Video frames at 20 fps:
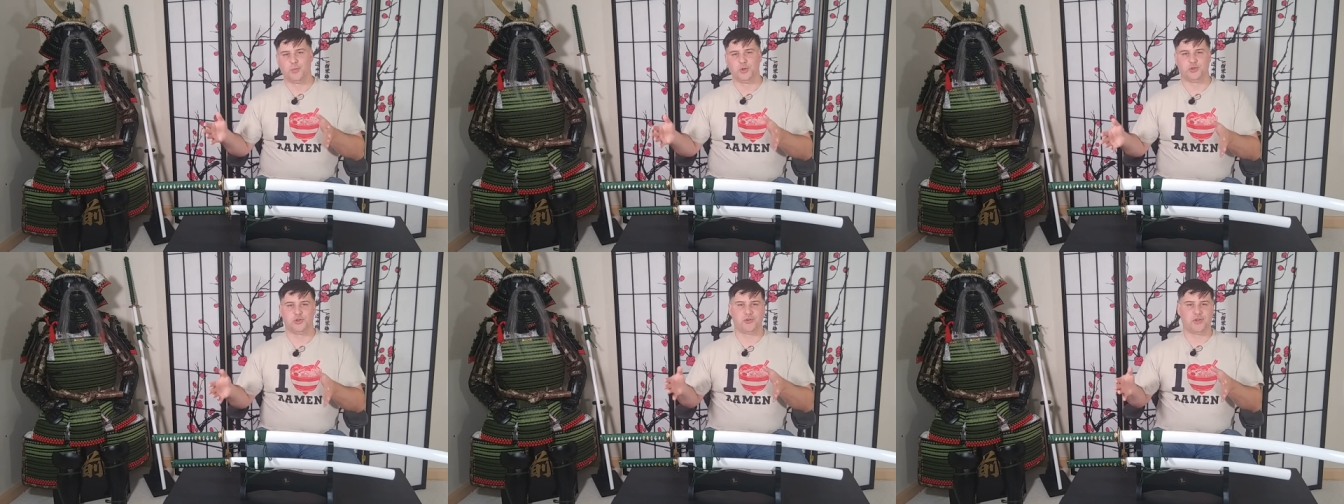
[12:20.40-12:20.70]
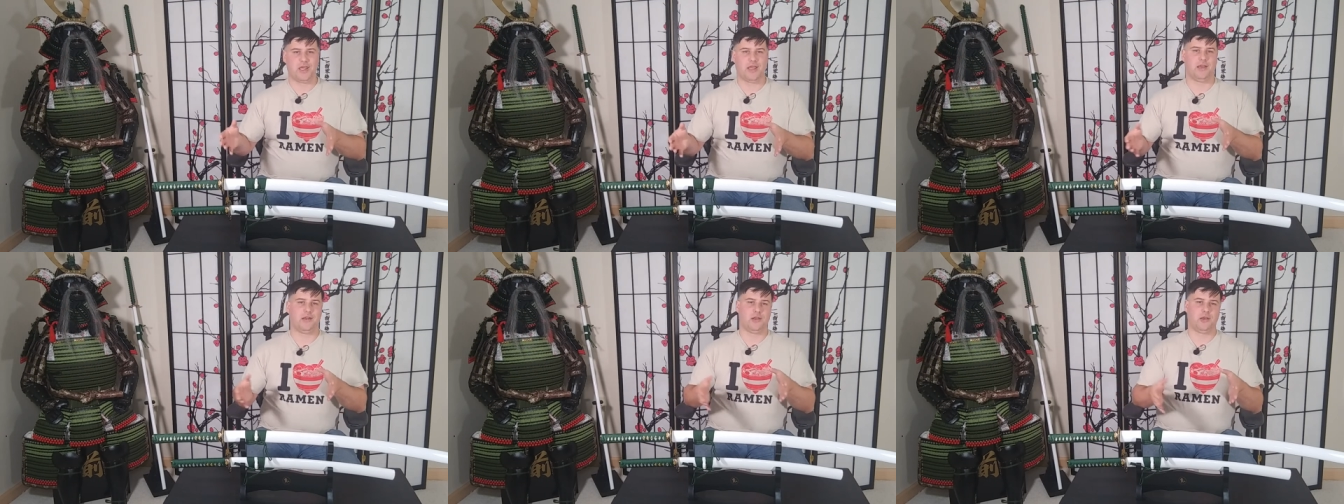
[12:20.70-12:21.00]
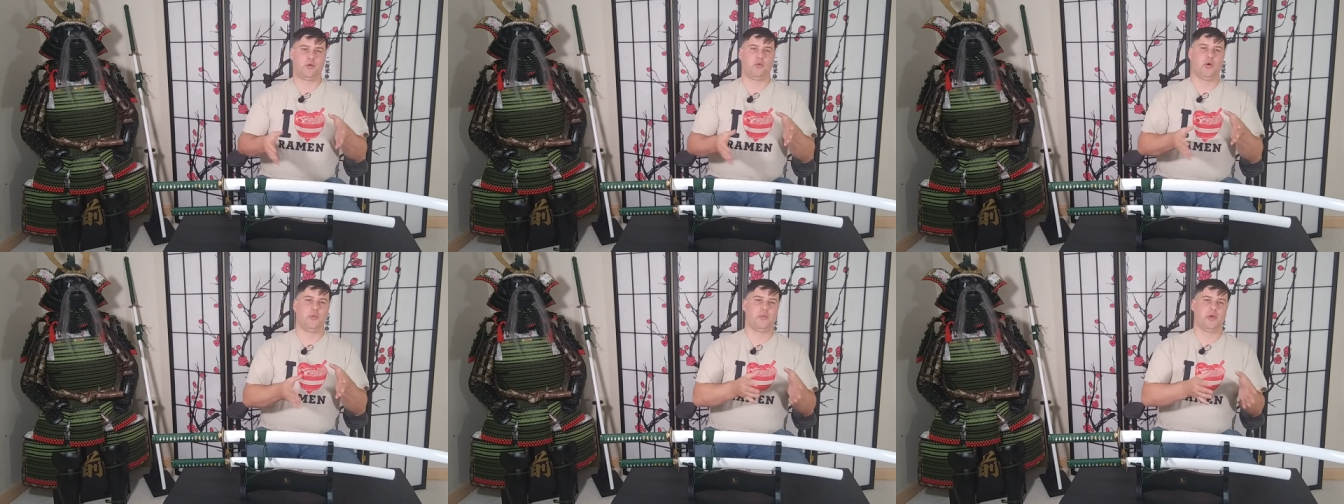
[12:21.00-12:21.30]
but you can't
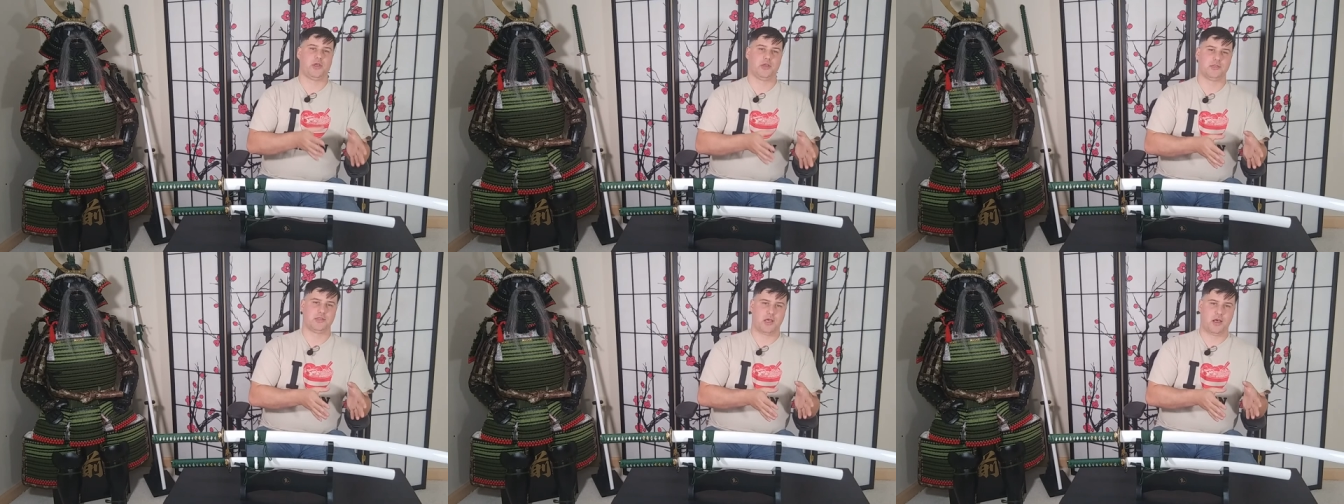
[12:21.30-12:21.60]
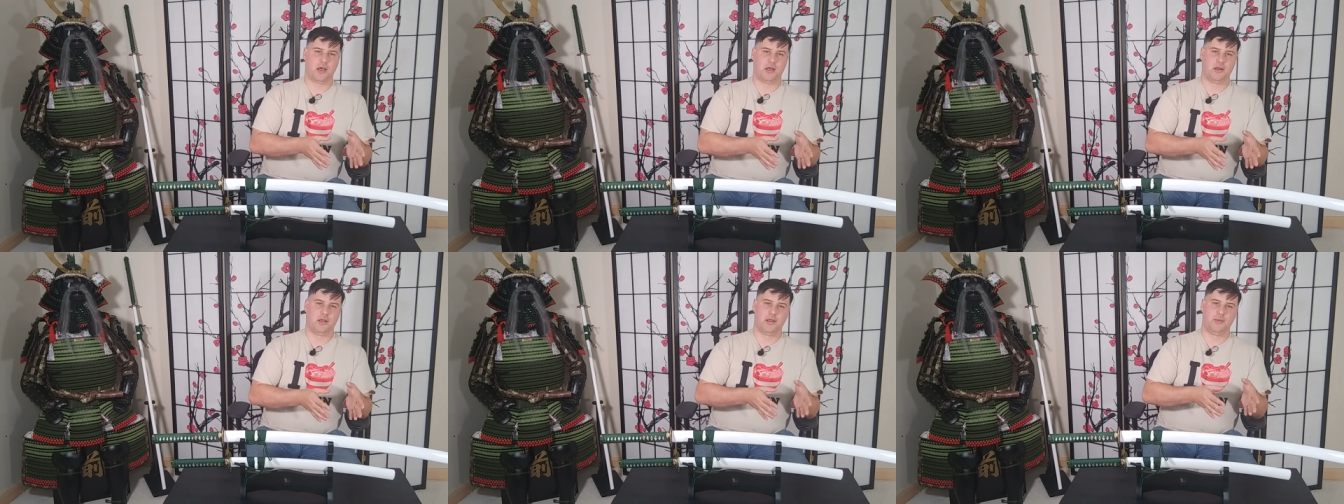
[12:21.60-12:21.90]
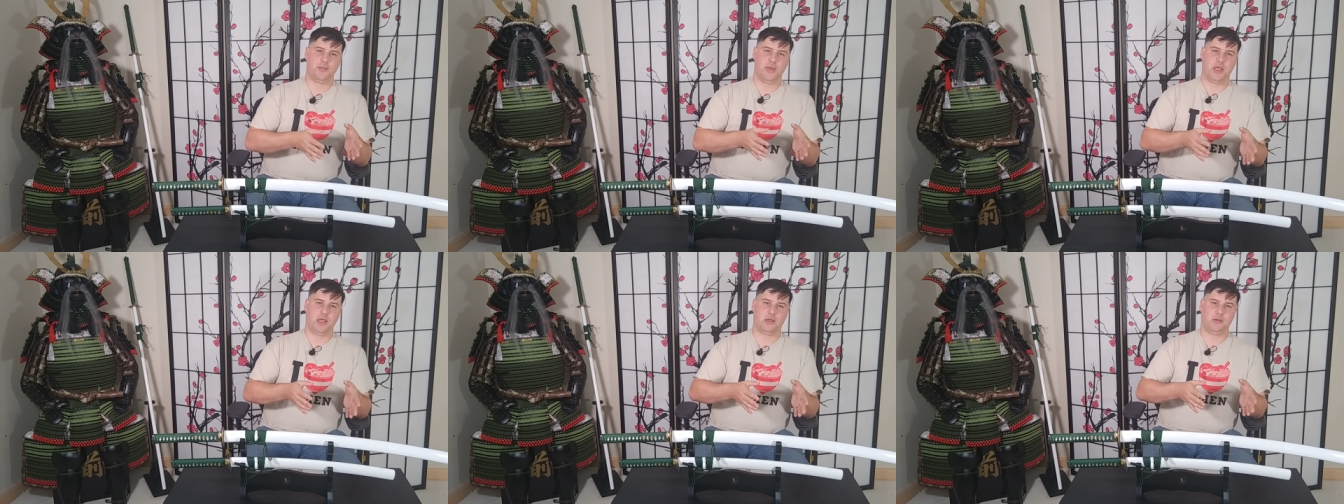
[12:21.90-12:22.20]
equip a katana
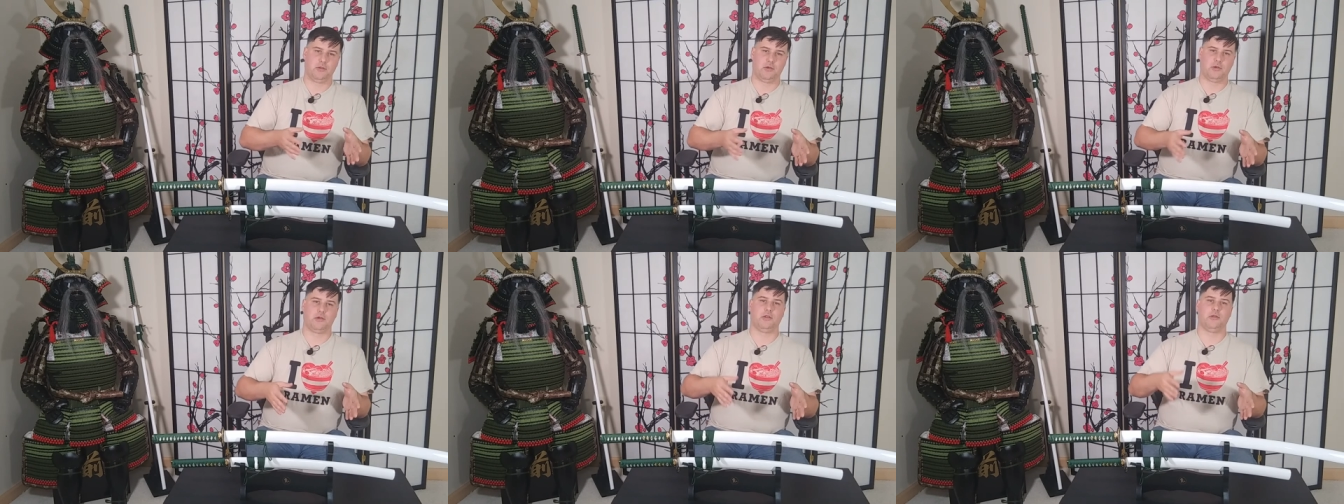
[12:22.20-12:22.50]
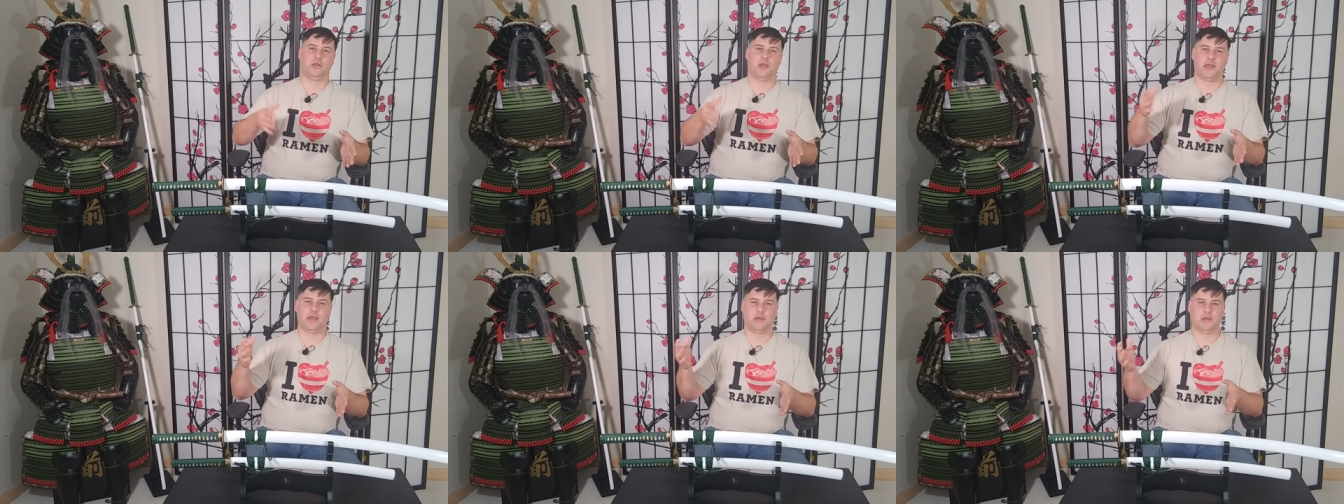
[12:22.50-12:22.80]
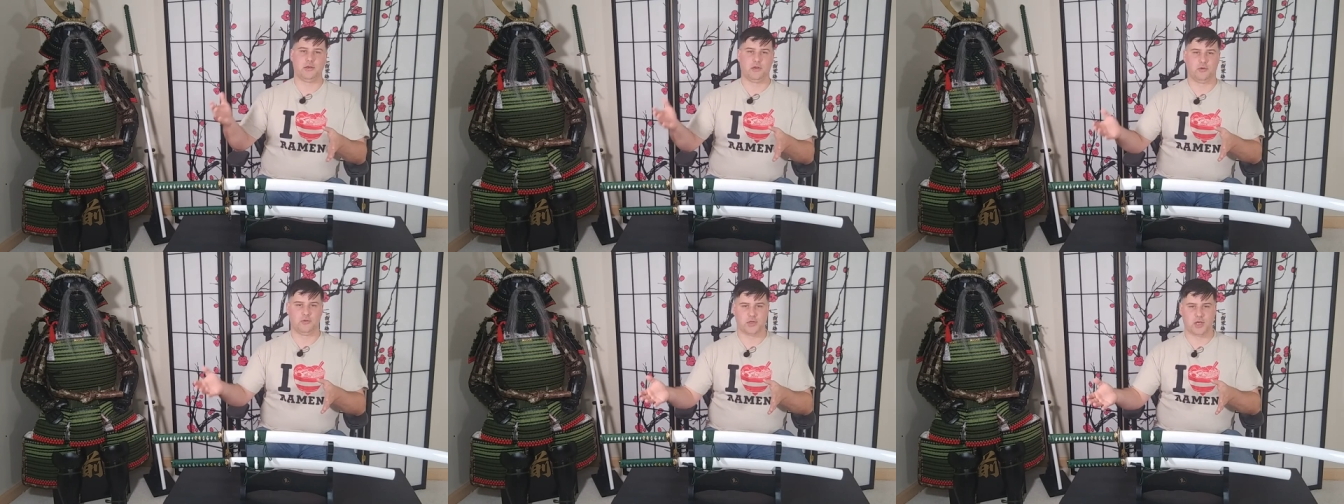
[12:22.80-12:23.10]
and make it look like
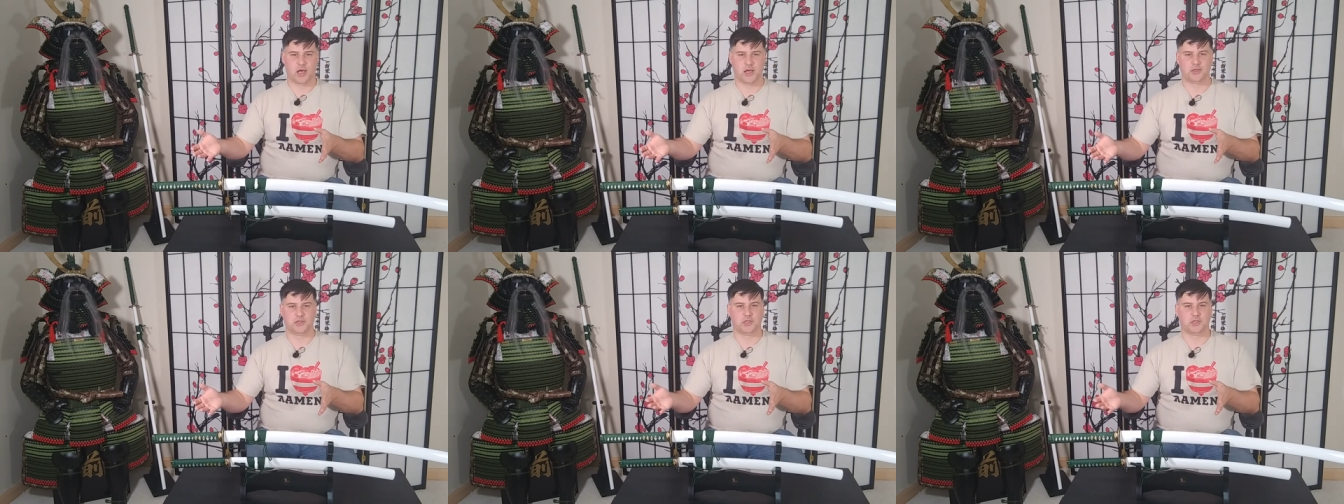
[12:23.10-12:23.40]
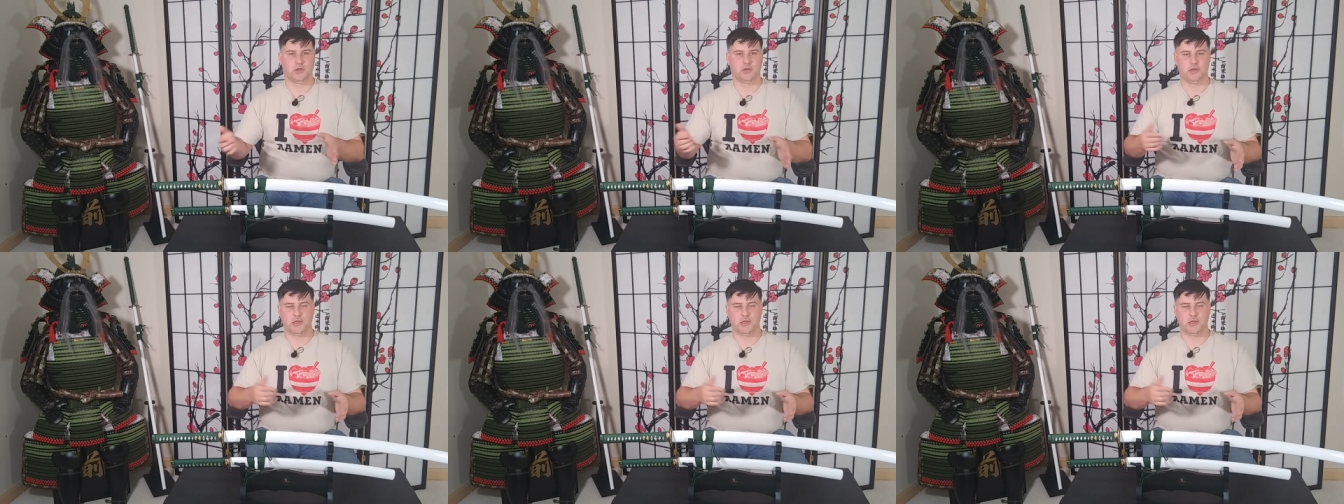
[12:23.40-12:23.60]
a Nodachi,